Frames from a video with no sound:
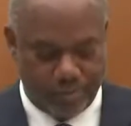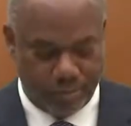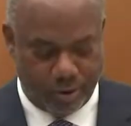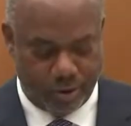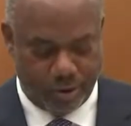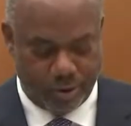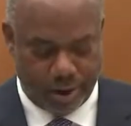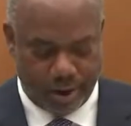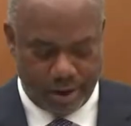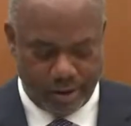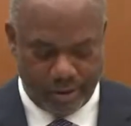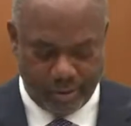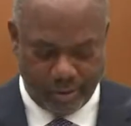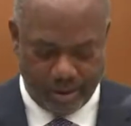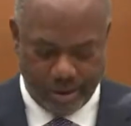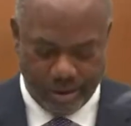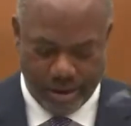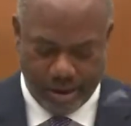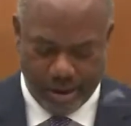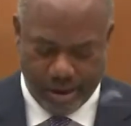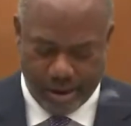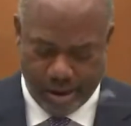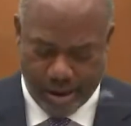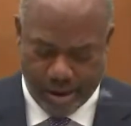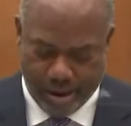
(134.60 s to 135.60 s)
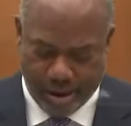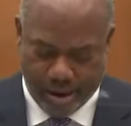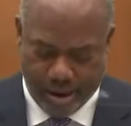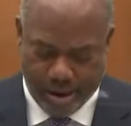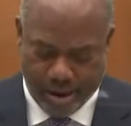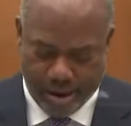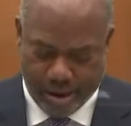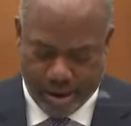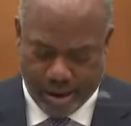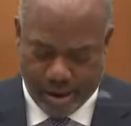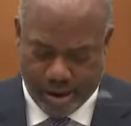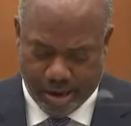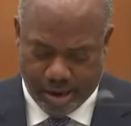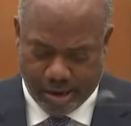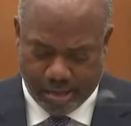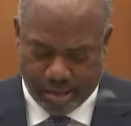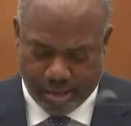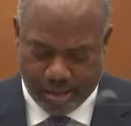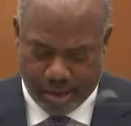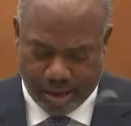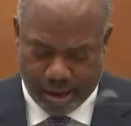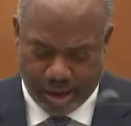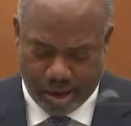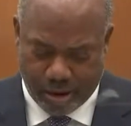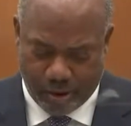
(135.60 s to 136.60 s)
All
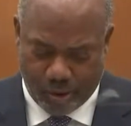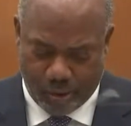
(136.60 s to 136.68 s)
right.